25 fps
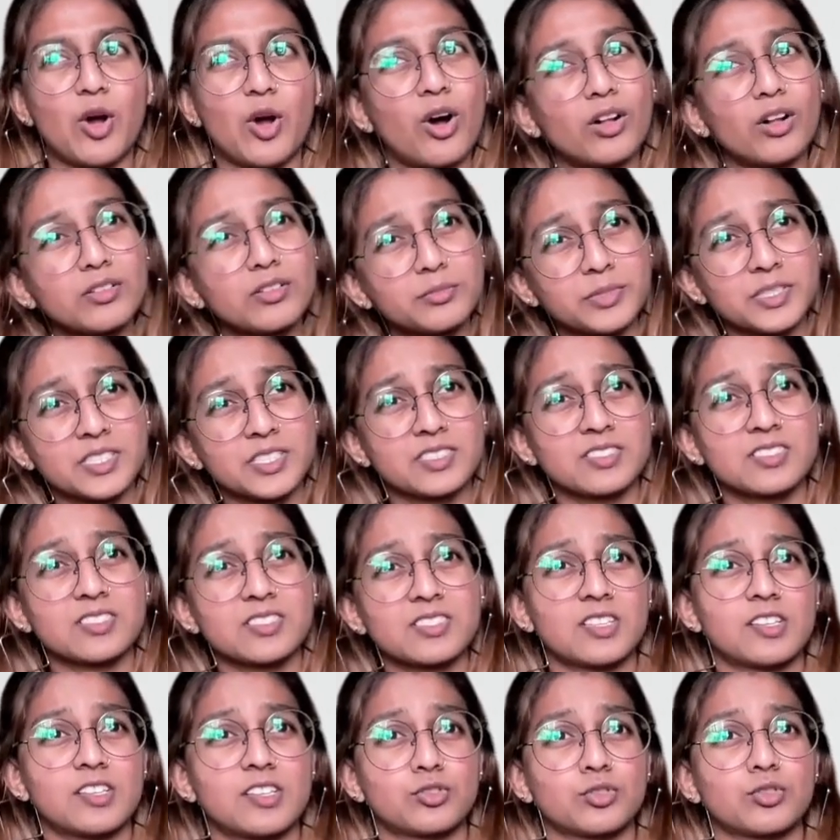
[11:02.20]
all
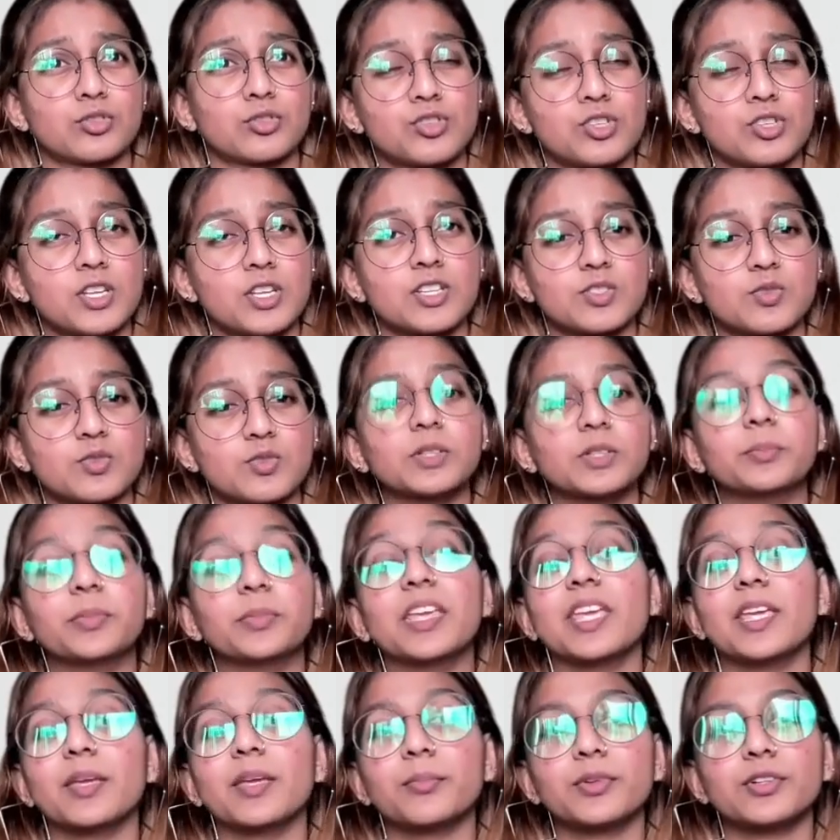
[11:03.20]
business associates will
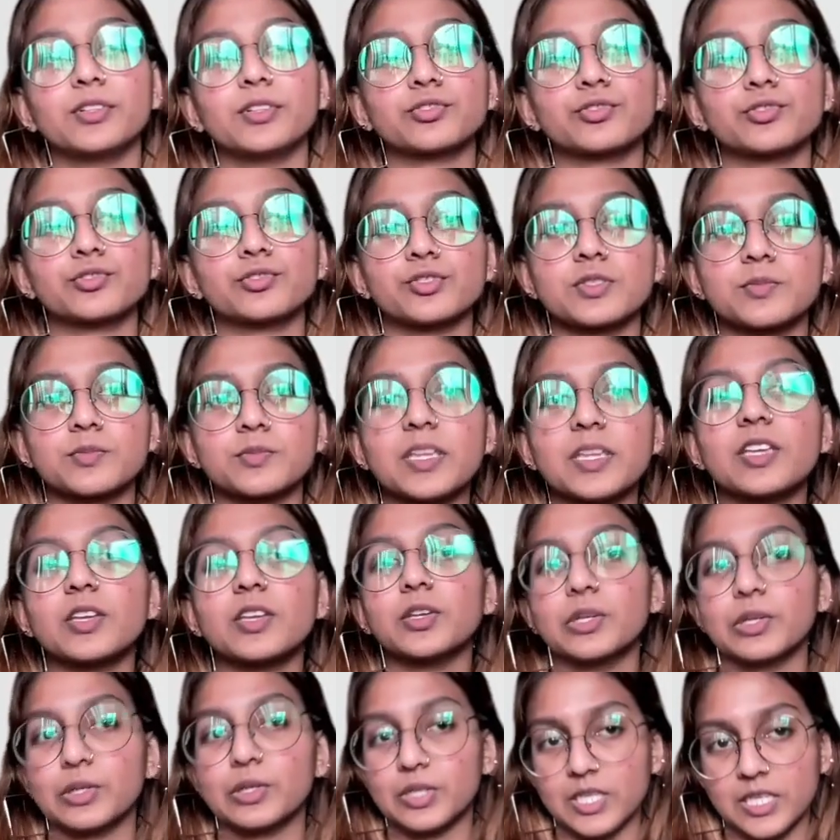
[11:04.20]
be able to speak
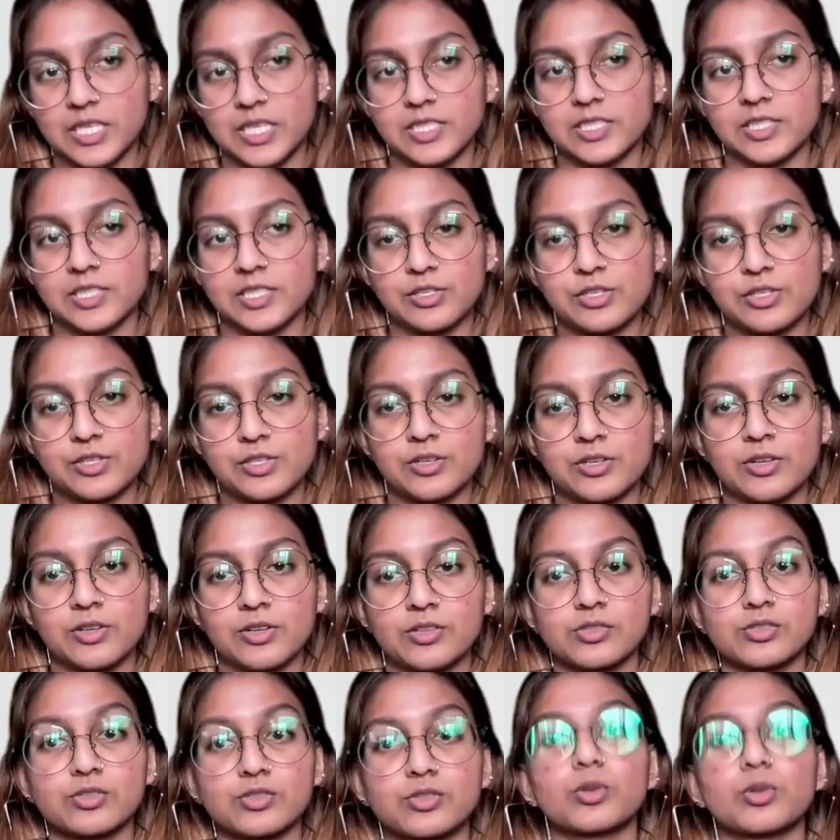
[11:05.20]
good English.
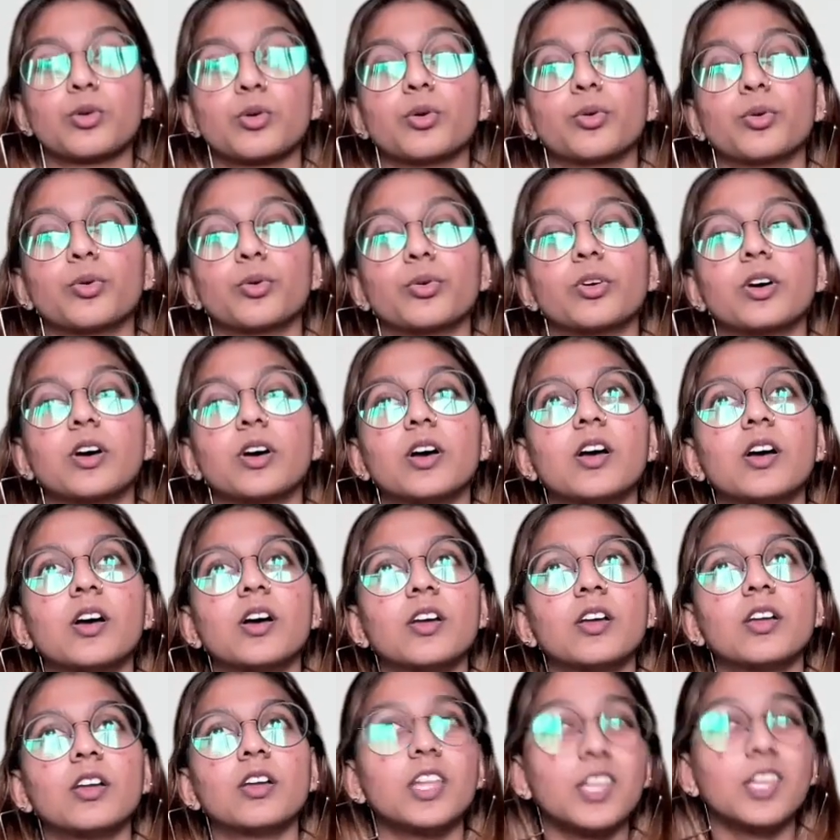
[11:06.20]
So
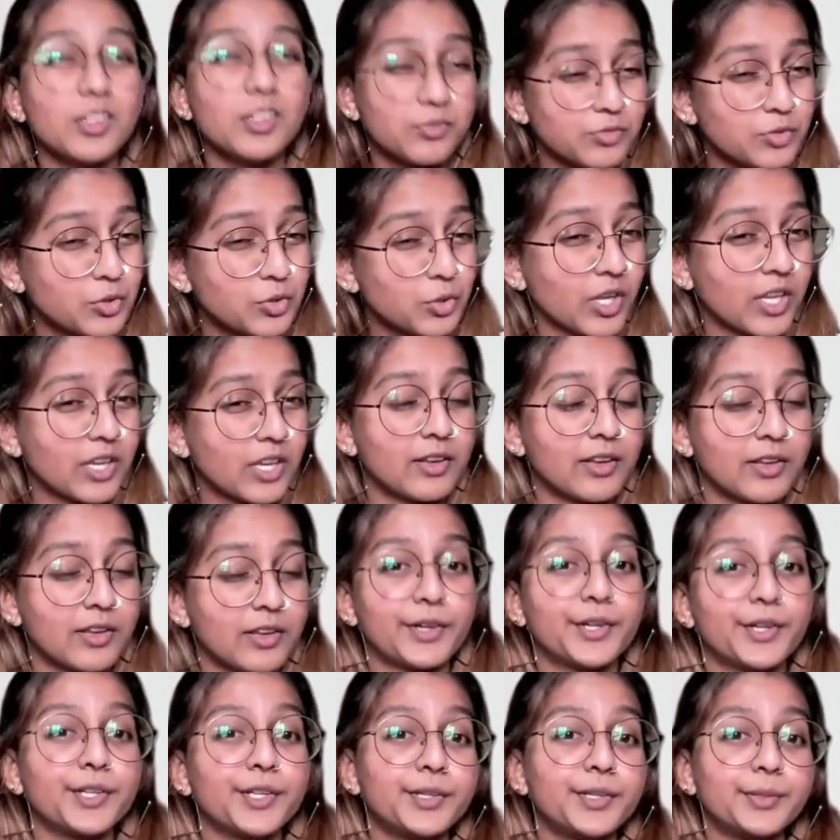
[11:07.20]
if you can
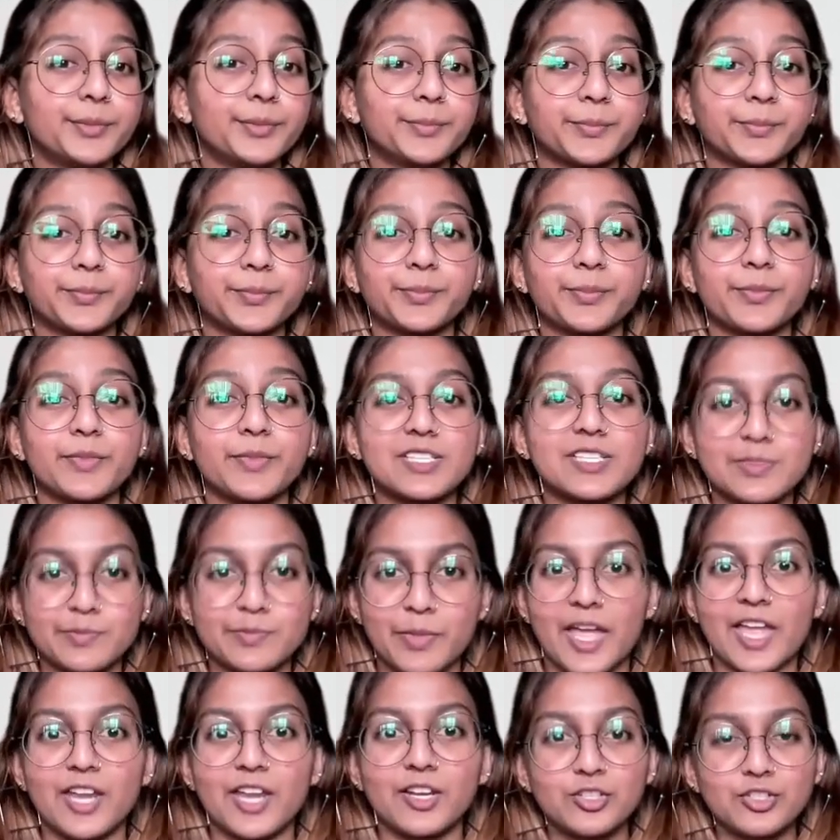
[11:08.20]
learn
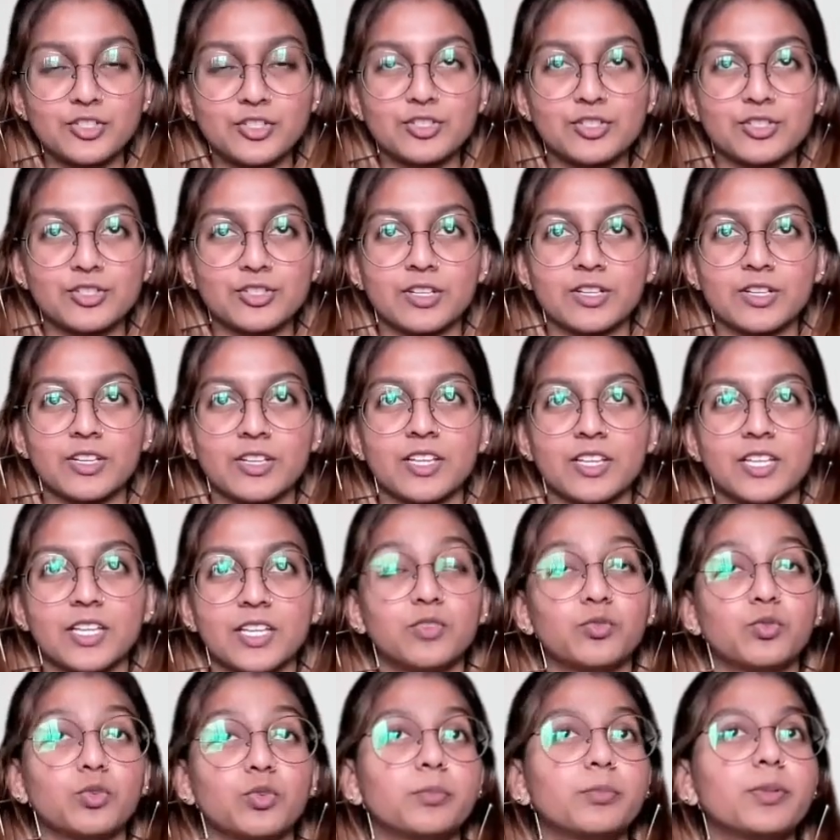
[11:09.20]
Spanish,
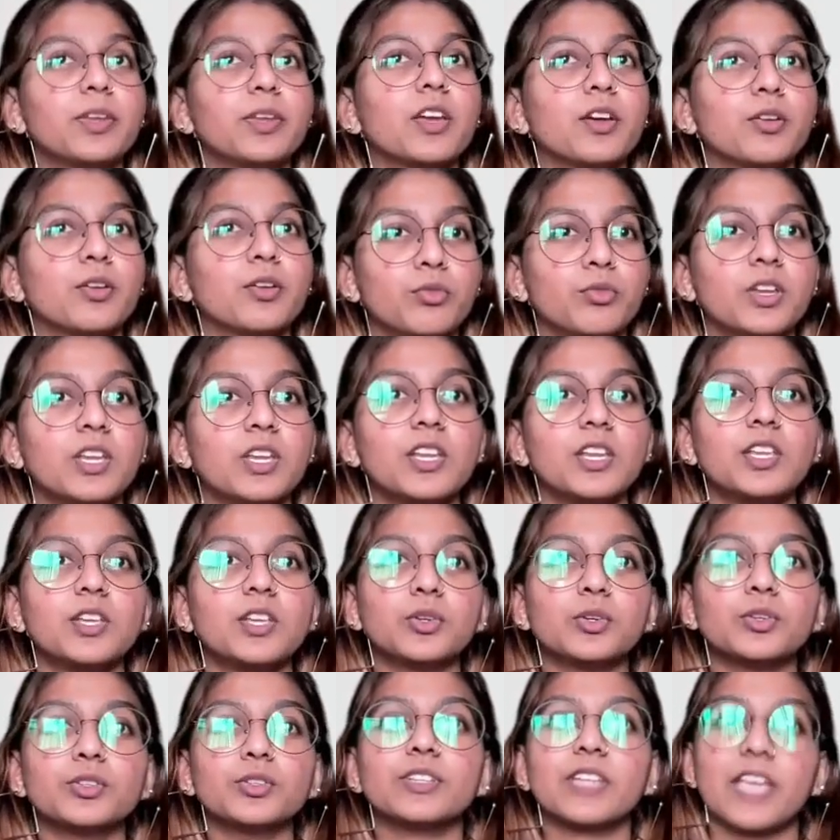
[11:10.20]
it would be a really
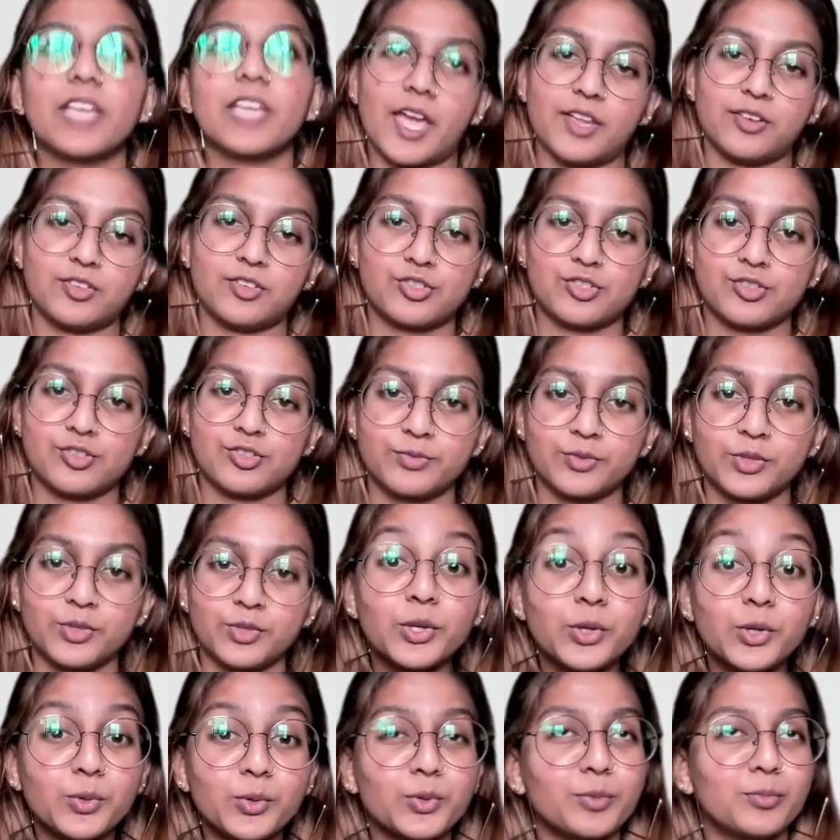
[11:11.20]
good catch.
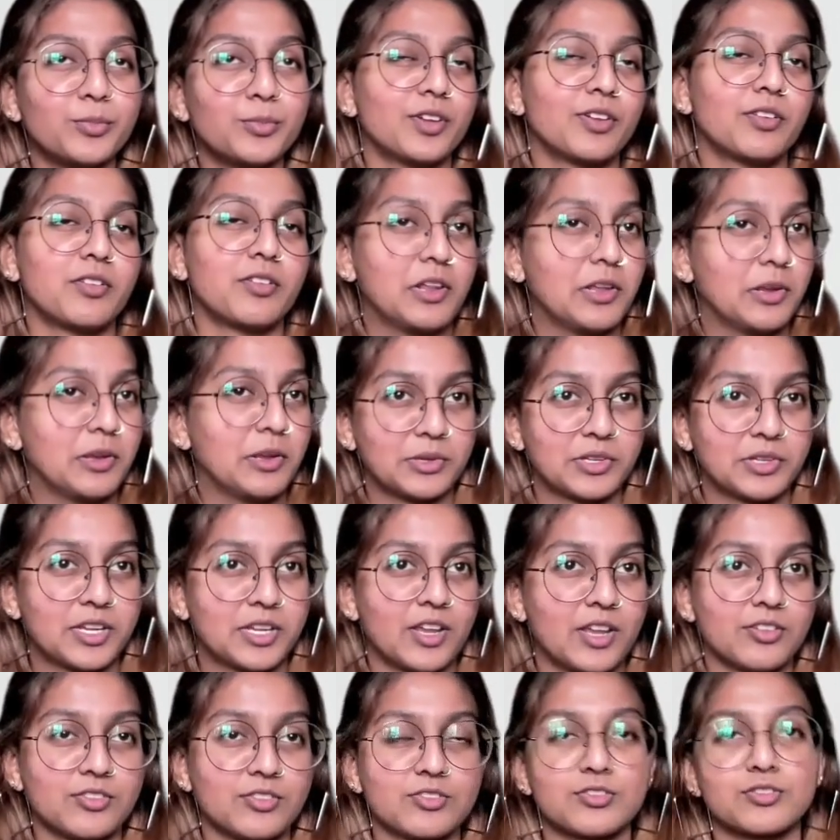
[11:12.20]
You would be a really good
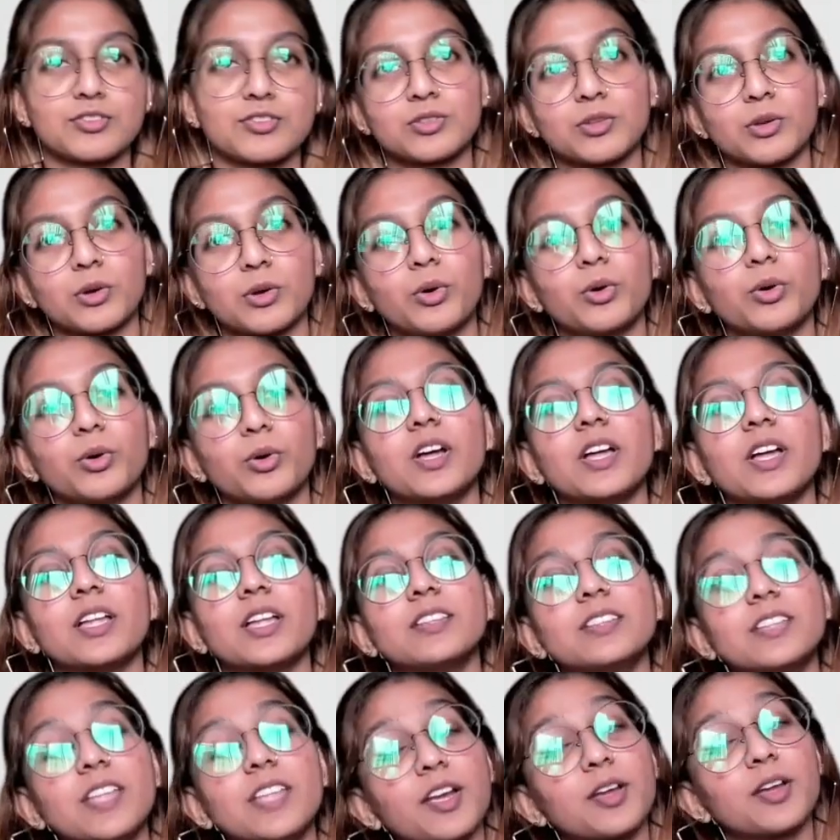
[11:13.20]
catch. So
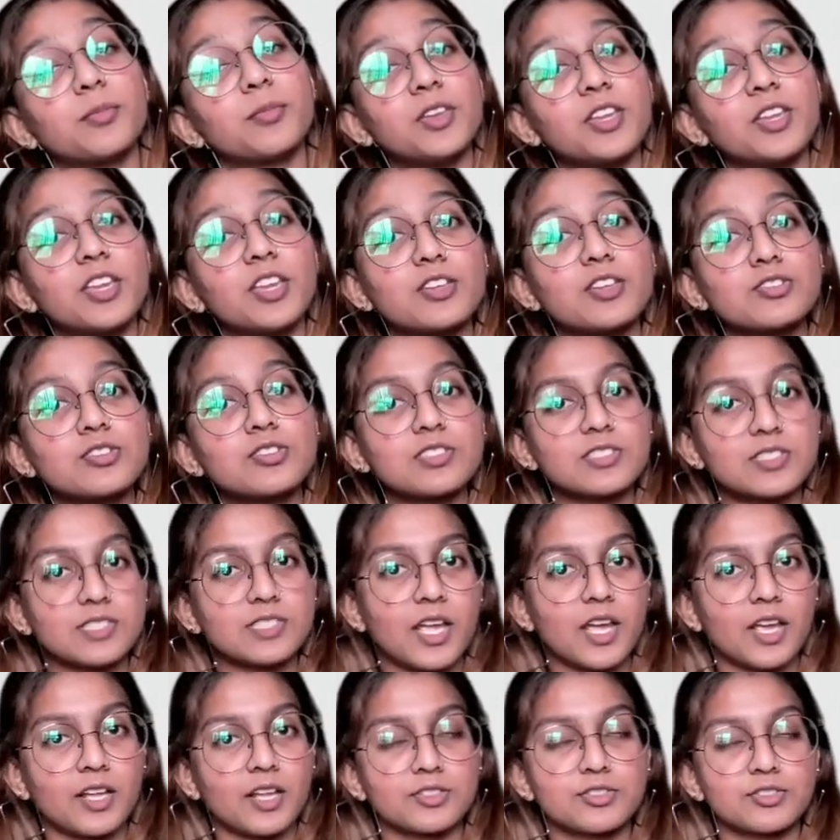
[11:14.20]
their communication
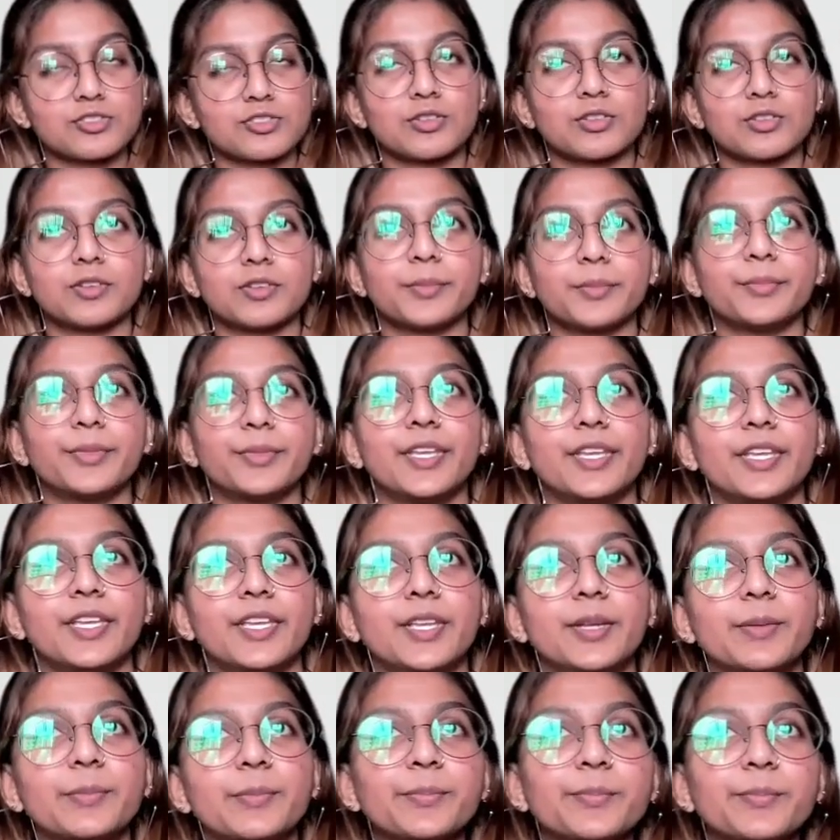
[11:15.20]
styles could
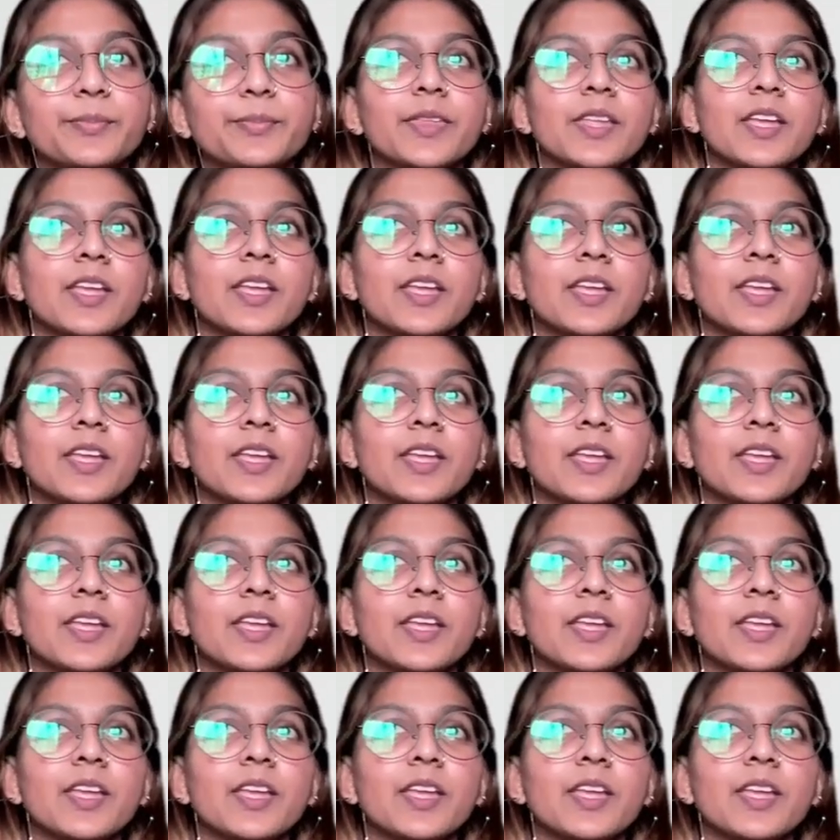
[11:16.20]
be